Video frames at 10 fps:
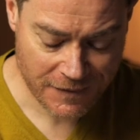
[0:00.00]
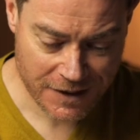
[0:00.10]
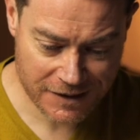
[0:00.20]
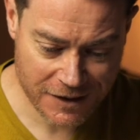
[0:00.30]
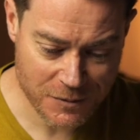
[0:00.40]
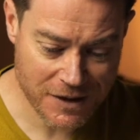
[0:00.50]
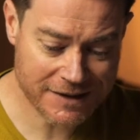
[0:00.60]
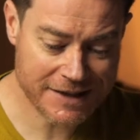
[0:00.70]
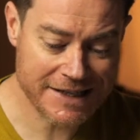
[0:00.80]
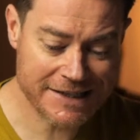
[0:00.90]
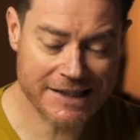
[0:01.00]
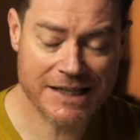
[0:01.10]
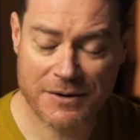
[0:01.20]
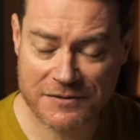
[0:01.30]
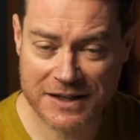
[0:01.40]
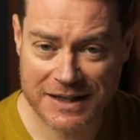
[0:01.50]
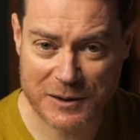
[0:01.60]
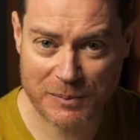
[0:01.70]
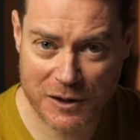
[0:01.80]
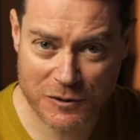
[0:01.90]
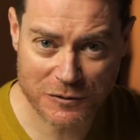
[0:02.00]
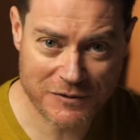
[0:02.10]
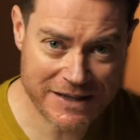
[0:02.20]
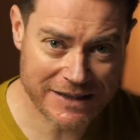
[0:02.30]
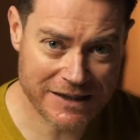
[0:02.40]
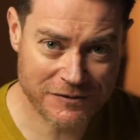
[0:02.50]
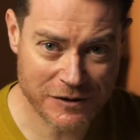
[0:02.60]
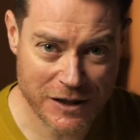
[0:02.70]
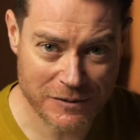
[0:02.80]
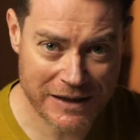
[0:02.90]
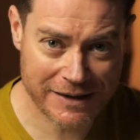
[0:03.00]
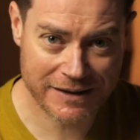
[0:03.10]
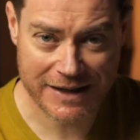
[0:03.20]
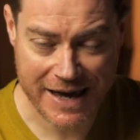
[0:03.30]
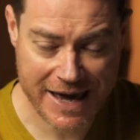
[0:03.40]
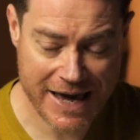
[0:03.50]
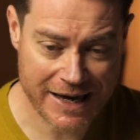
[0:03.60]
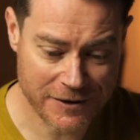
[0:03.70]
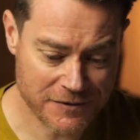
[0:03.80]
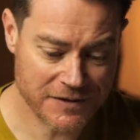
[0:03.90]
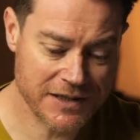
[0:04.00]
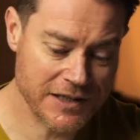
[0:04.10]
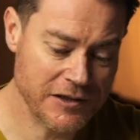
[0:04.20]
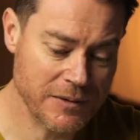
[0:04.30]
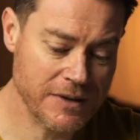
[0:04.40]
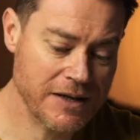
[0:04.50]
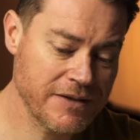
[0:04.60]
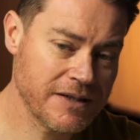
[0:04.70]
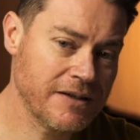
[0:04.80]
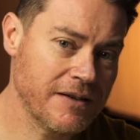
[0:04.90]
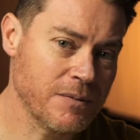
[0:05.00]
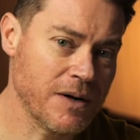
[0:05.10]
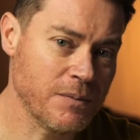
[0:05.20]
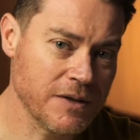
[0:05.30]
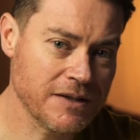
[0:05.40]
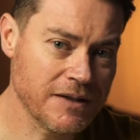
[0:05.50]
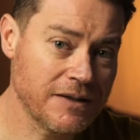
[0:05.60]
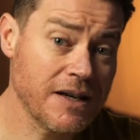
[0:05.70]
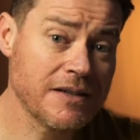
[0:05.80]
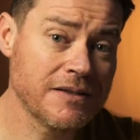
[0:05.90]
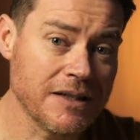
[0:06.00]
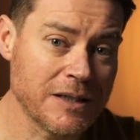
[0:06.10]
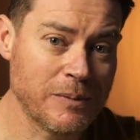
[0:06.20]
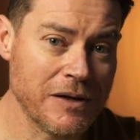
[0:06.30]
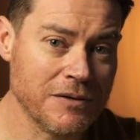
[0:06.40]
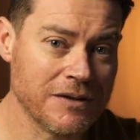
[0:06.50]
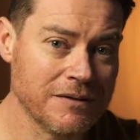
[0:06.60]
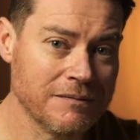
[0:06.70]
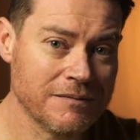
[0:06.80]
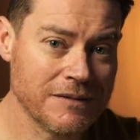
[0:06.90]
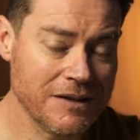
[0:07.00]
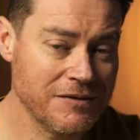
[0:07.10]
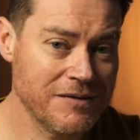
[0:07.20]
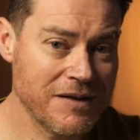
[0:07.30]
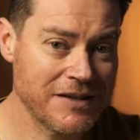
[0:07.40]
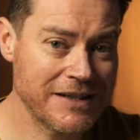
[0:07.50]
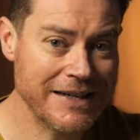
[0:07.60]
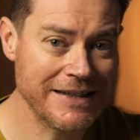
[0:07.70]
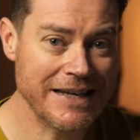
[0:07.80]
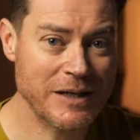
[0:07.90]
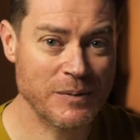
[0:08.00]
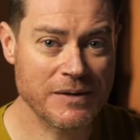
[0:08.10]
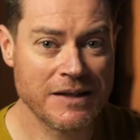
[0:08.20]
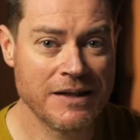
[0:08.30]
And the other one is, I know I've said explosion already, if you don't let the air out of the system, there is another one, which is a dust explosion. I don't know if you've ever seen these, but